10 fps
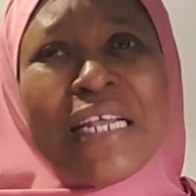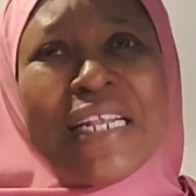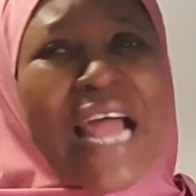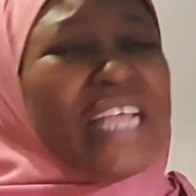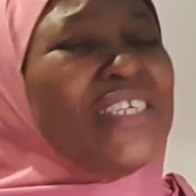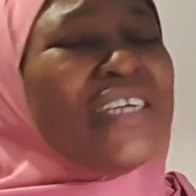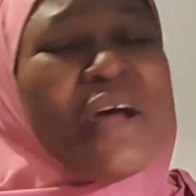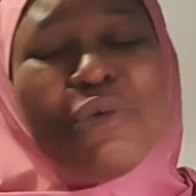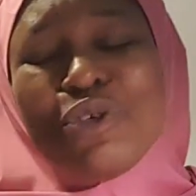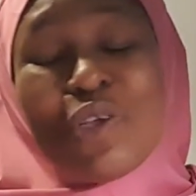Nigeria
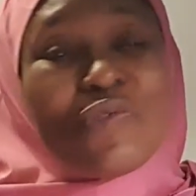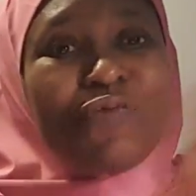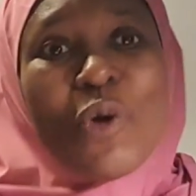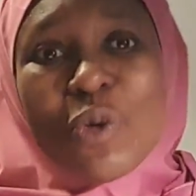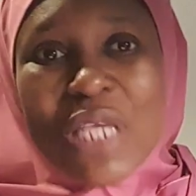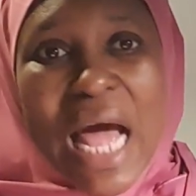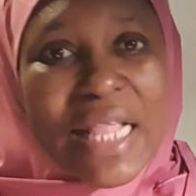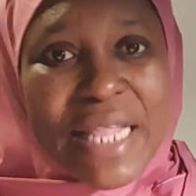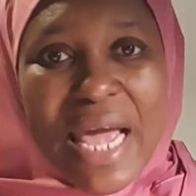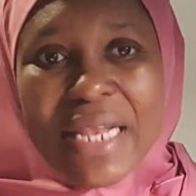will just vote
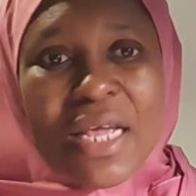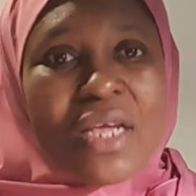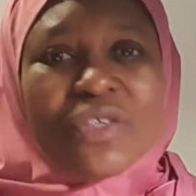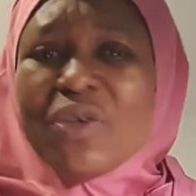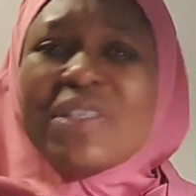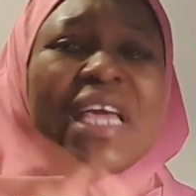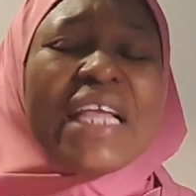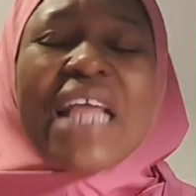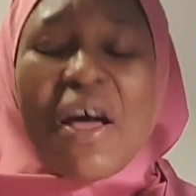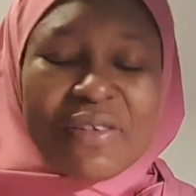and then just
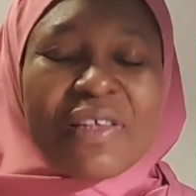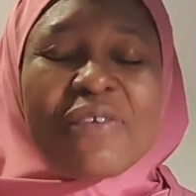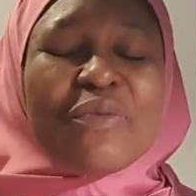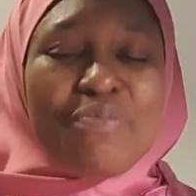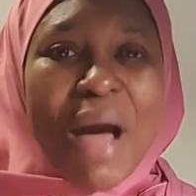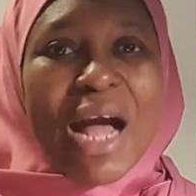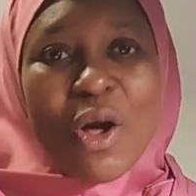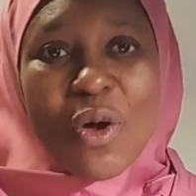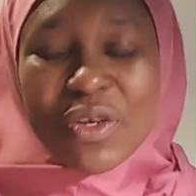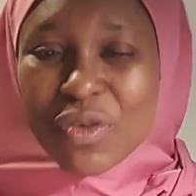get ourselves back
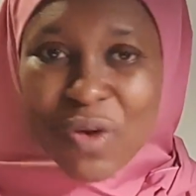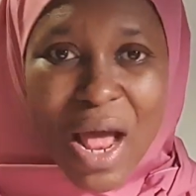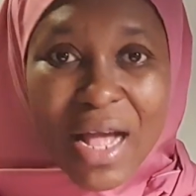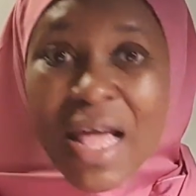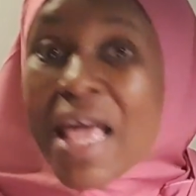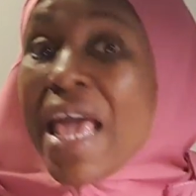on track.